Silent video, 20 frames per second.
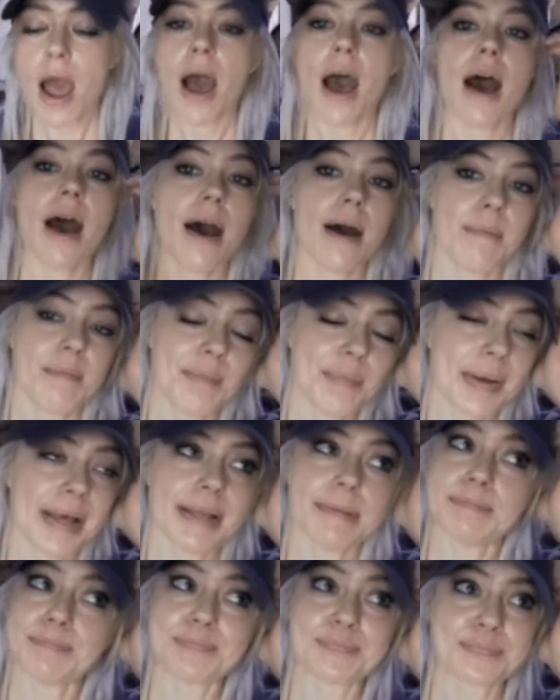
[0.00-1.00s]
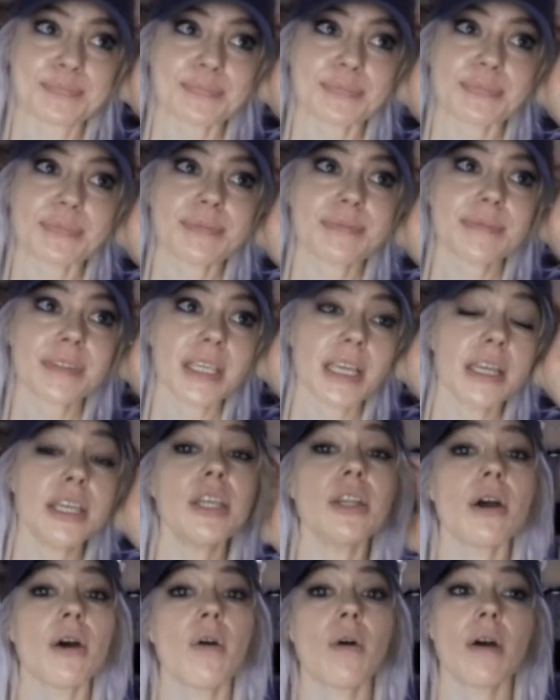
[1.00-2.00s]
But,
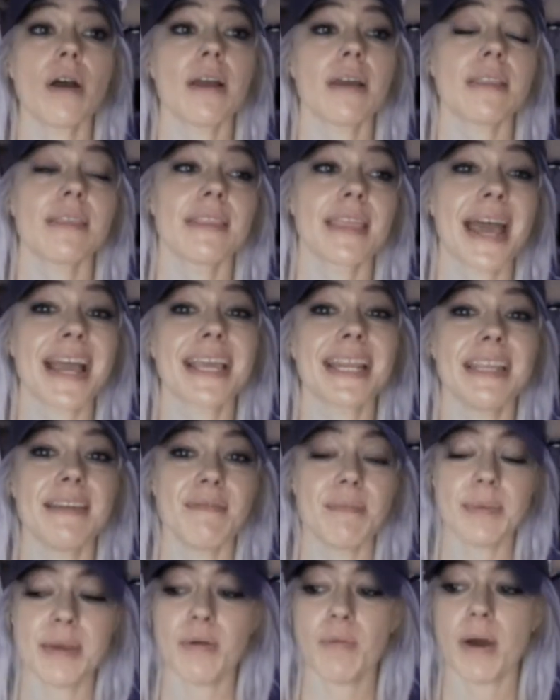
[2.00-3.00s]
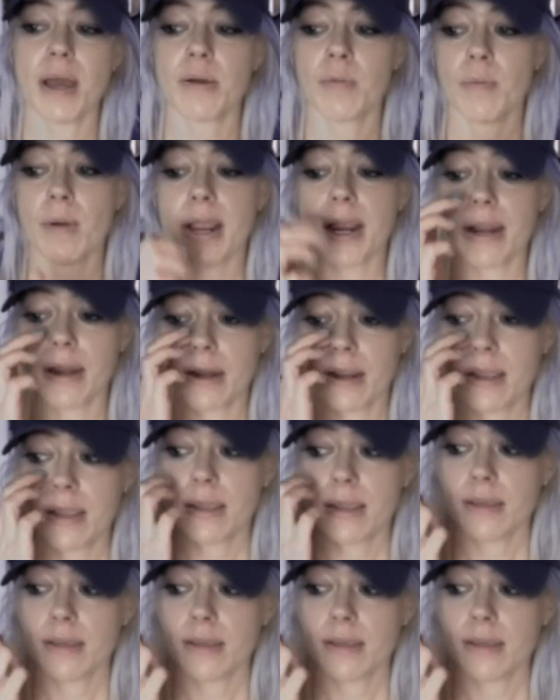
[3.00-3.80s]
you know, that can even be one where,